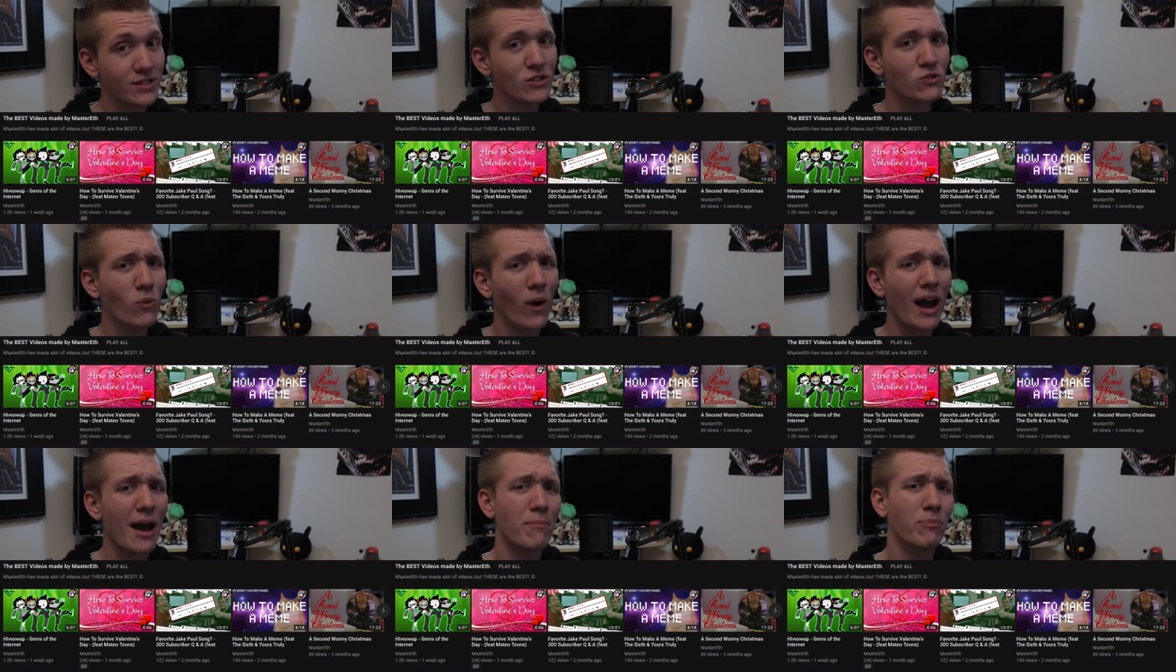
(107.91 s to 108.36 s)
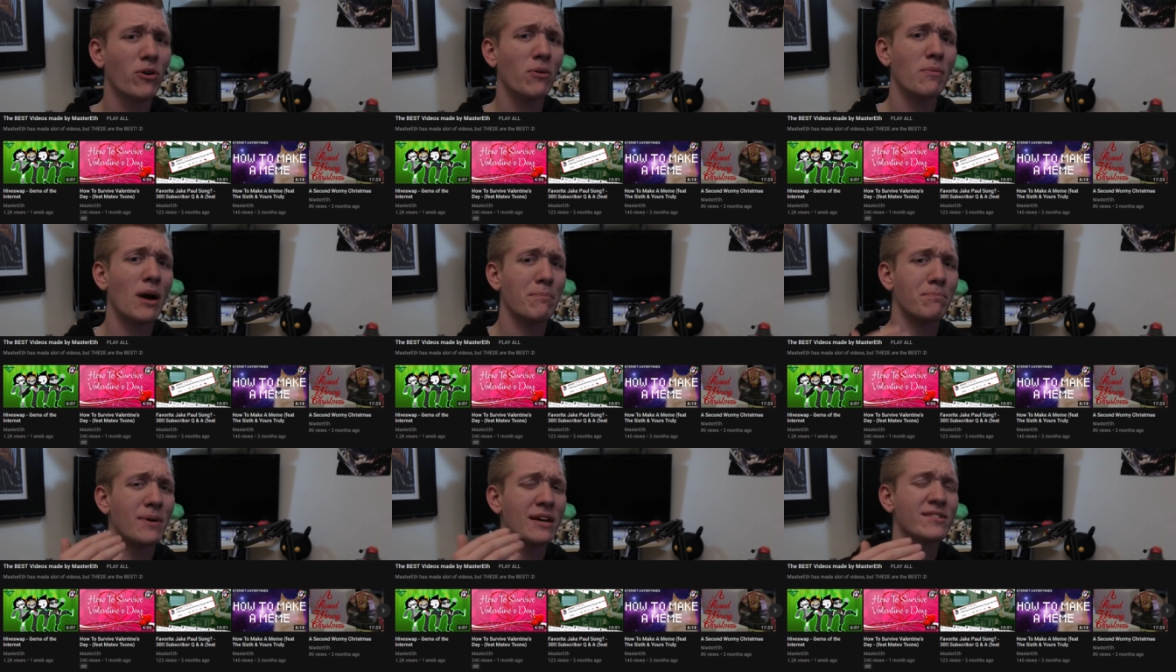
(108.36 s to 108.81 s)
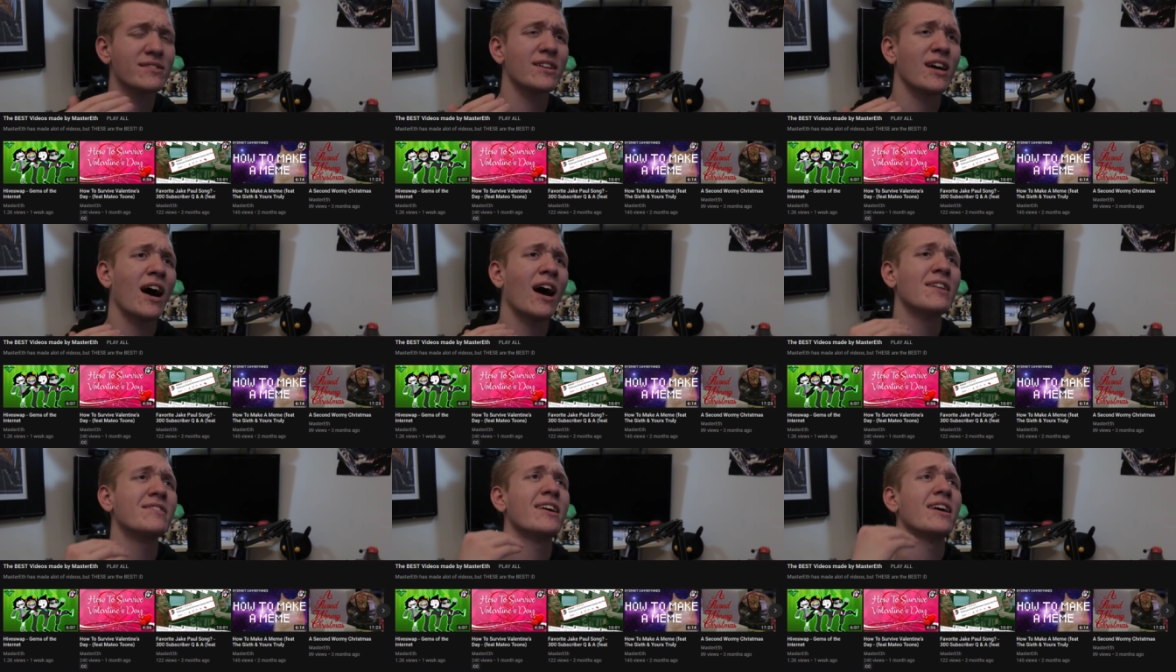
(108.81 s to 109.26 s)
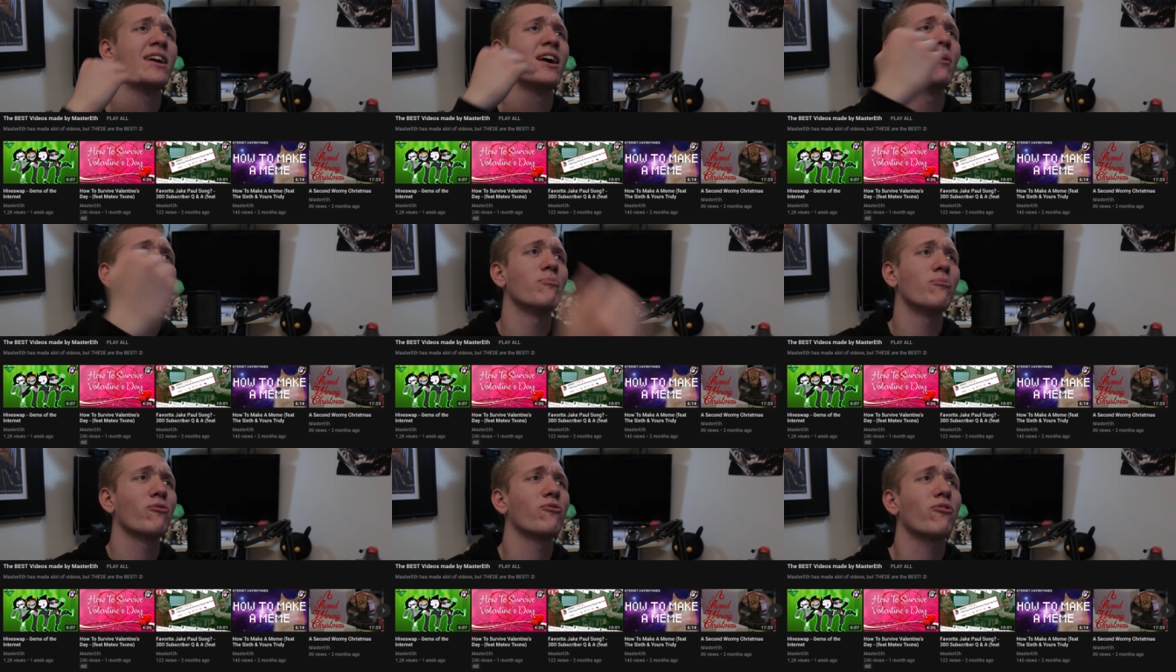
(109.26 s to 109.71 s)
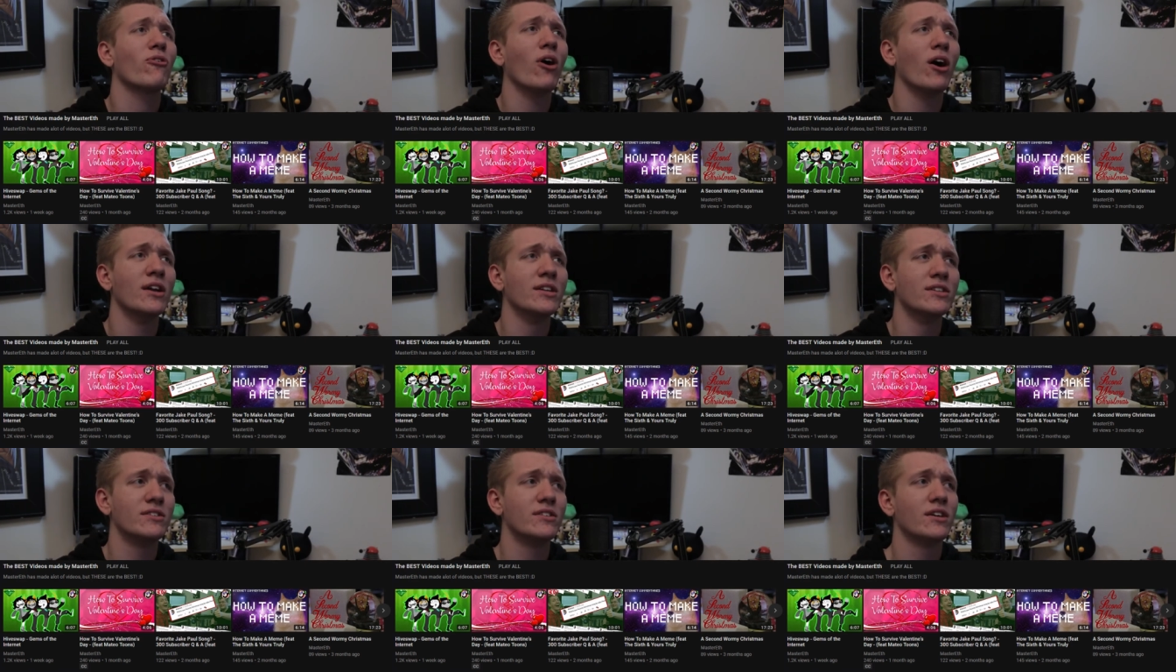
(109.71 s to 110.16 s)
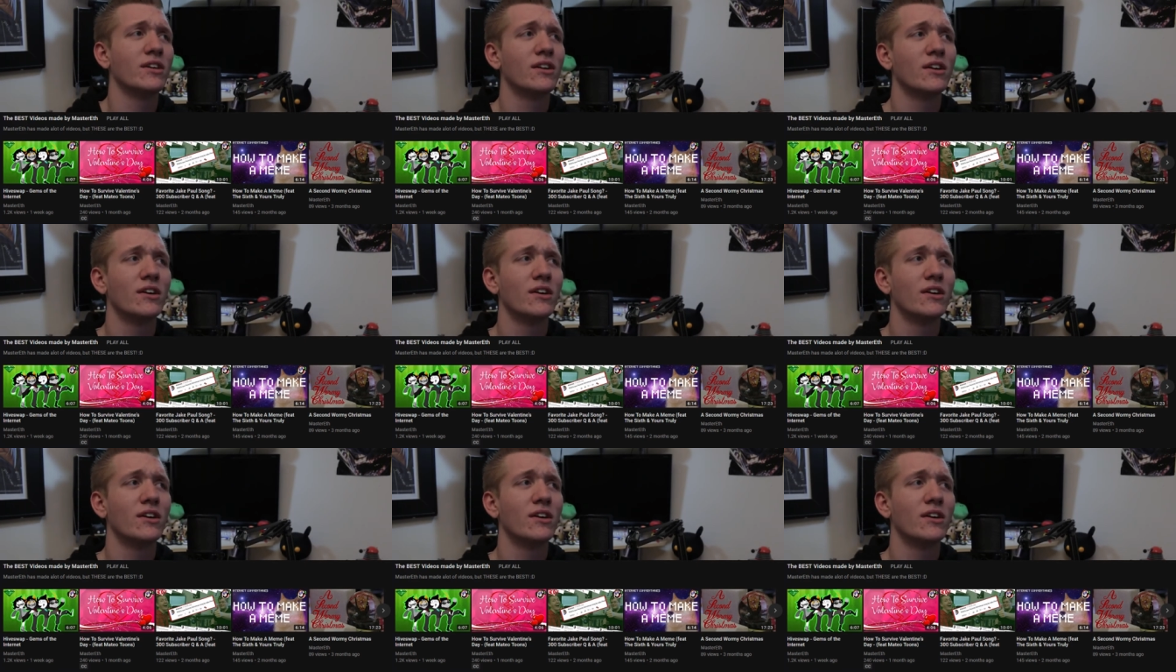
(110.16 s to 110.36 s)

is why I put my best content up front